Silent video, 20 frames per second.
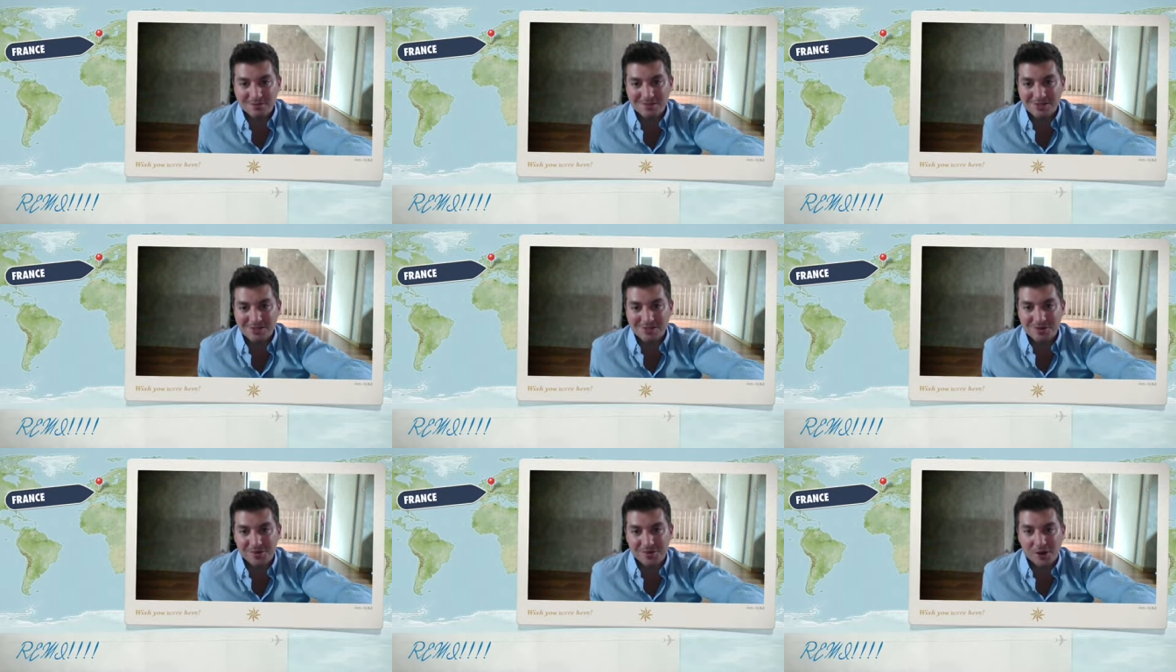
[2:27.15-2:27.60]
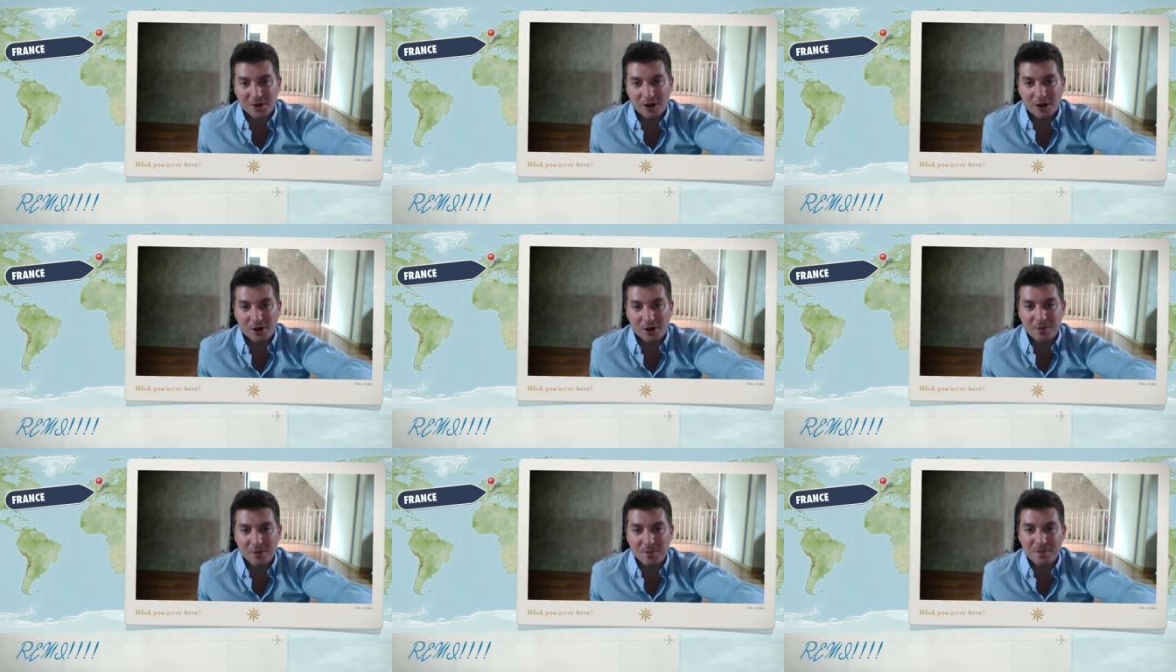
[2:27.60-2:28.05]
So,
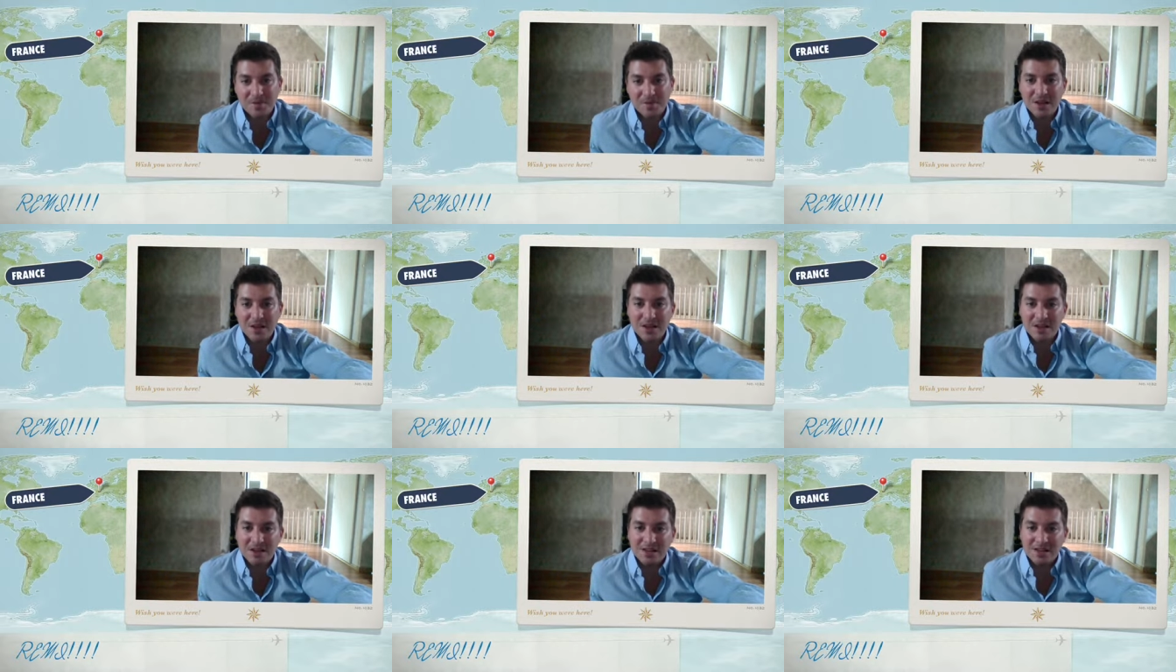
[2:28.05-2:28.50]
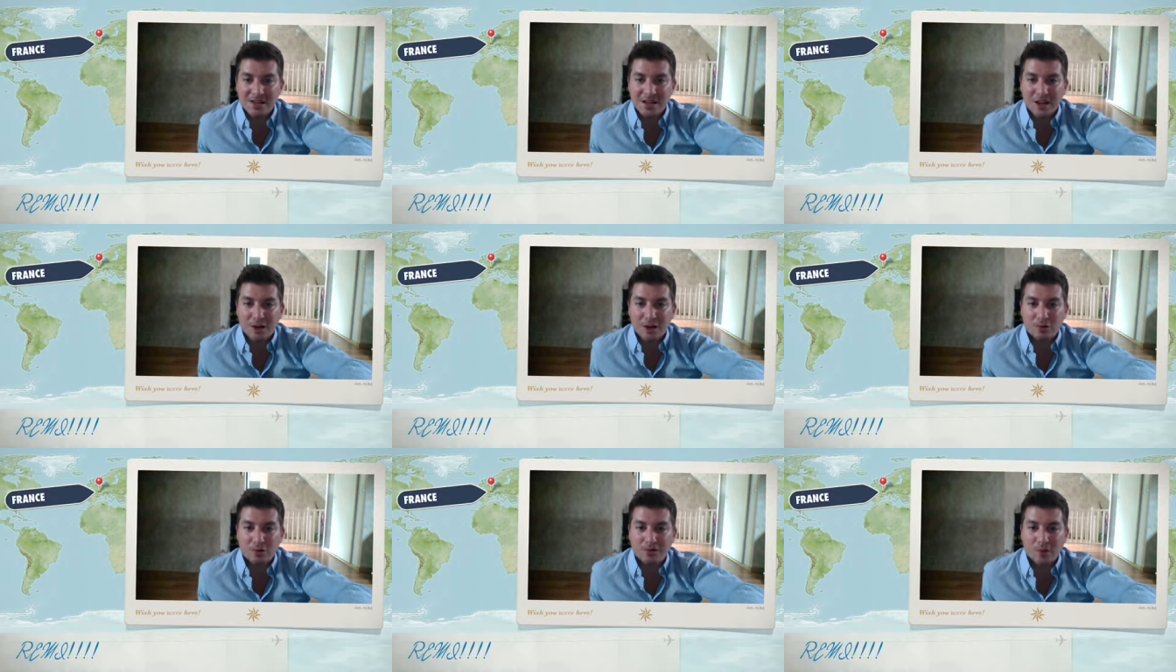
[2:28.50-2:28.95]
um,
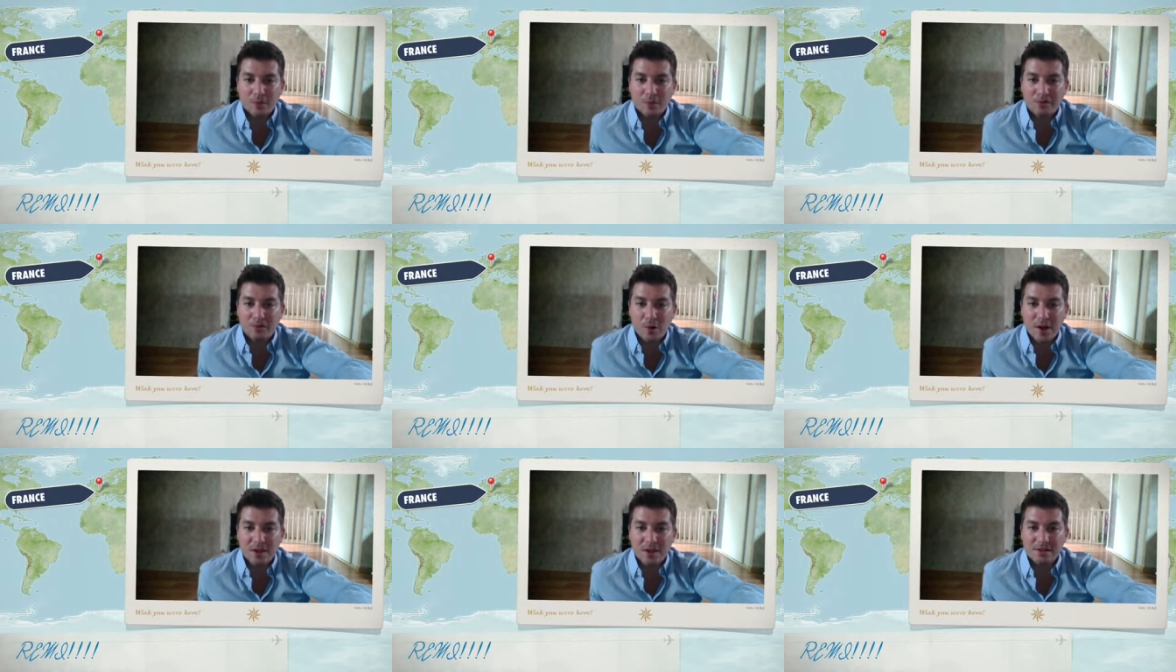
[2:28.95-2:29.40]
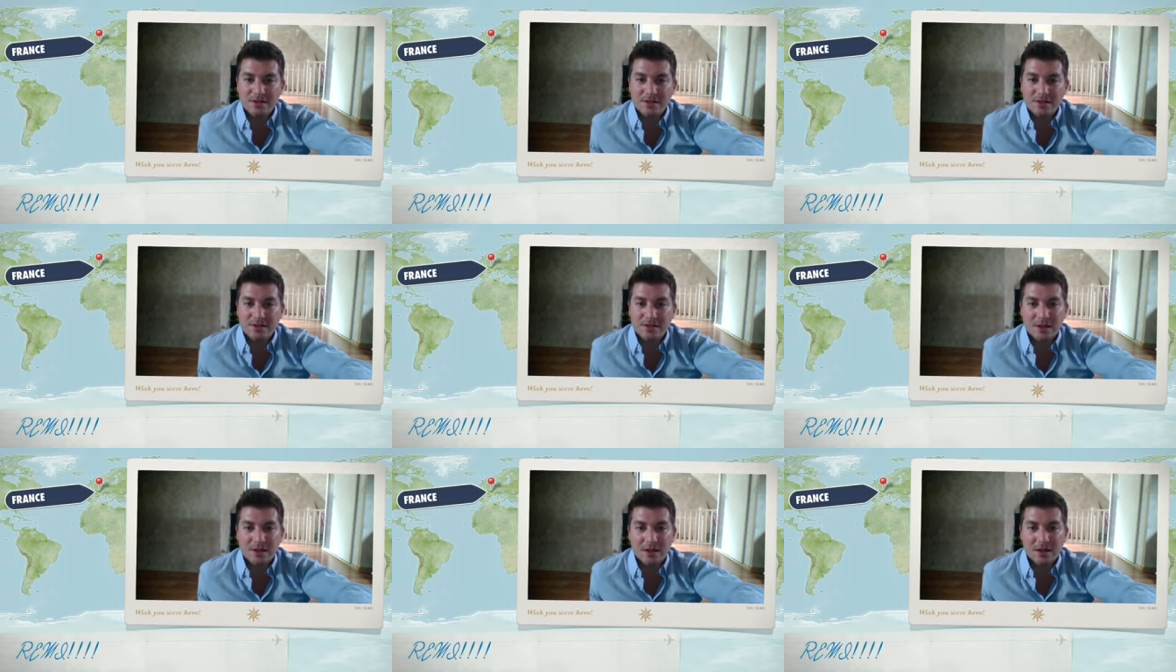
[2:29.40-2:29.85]
hello from
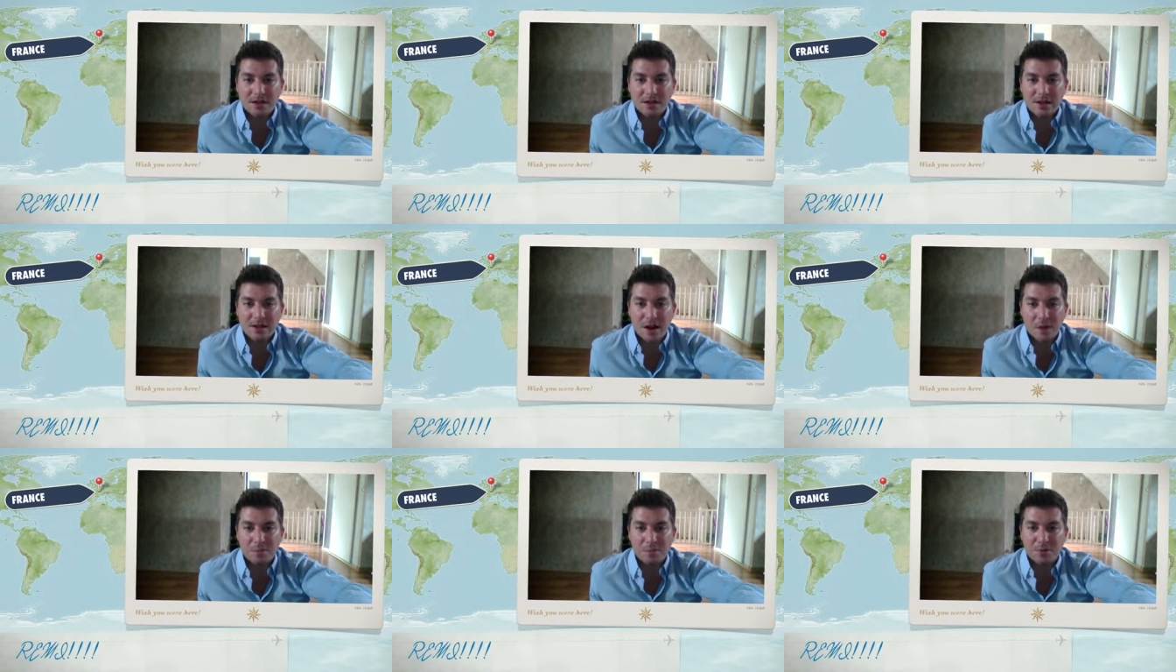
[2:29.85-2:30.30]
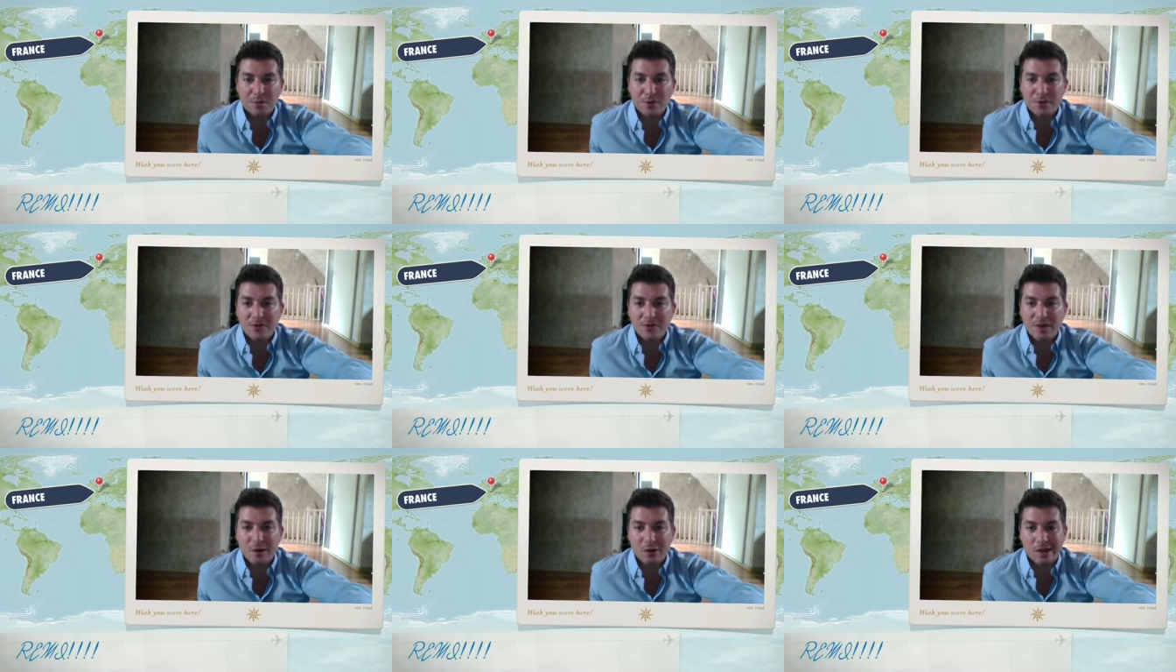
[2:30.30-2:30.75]
France, and happy
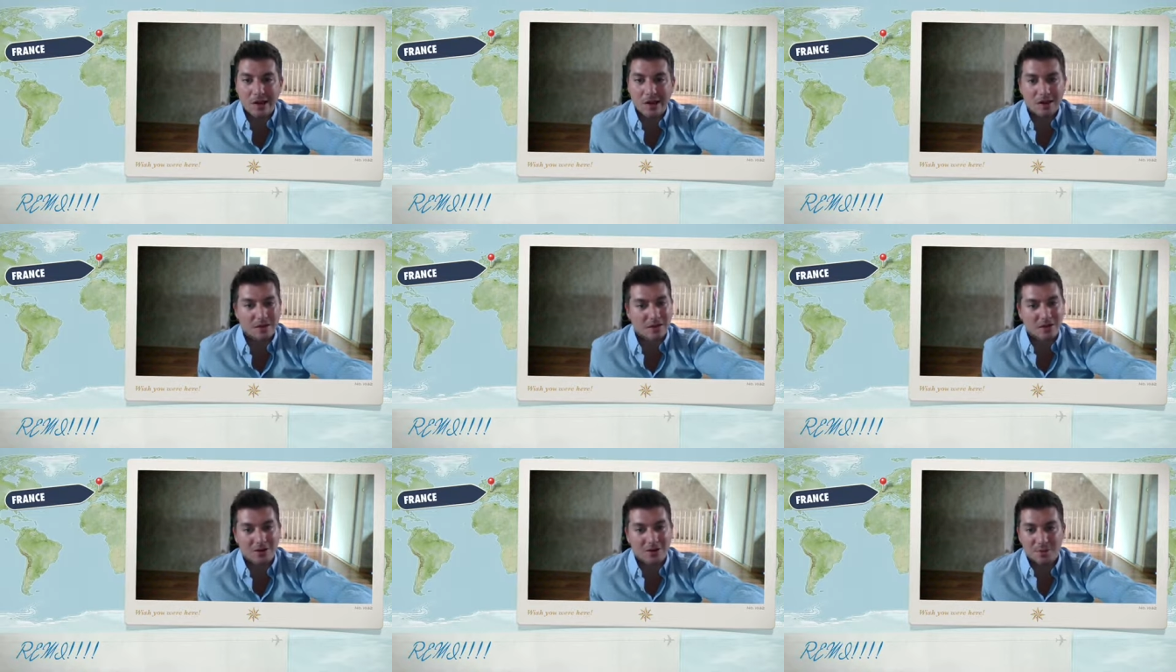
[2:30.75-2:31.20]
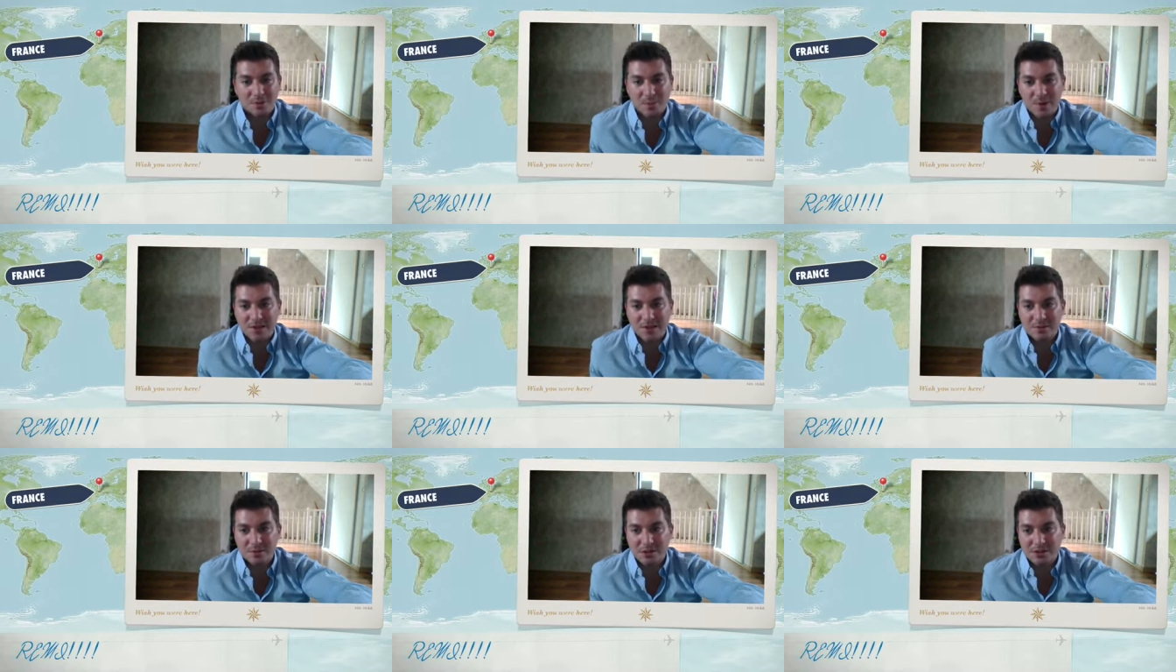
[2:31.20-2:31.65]
birthday again. All the
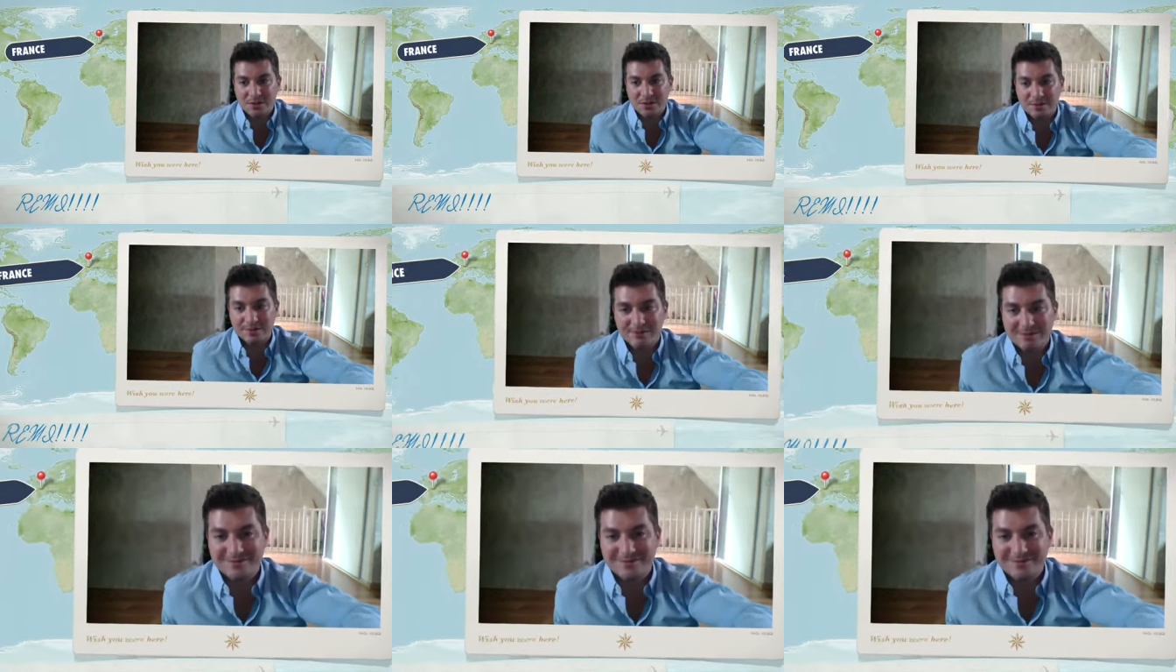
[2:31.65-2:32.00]
best, Miki.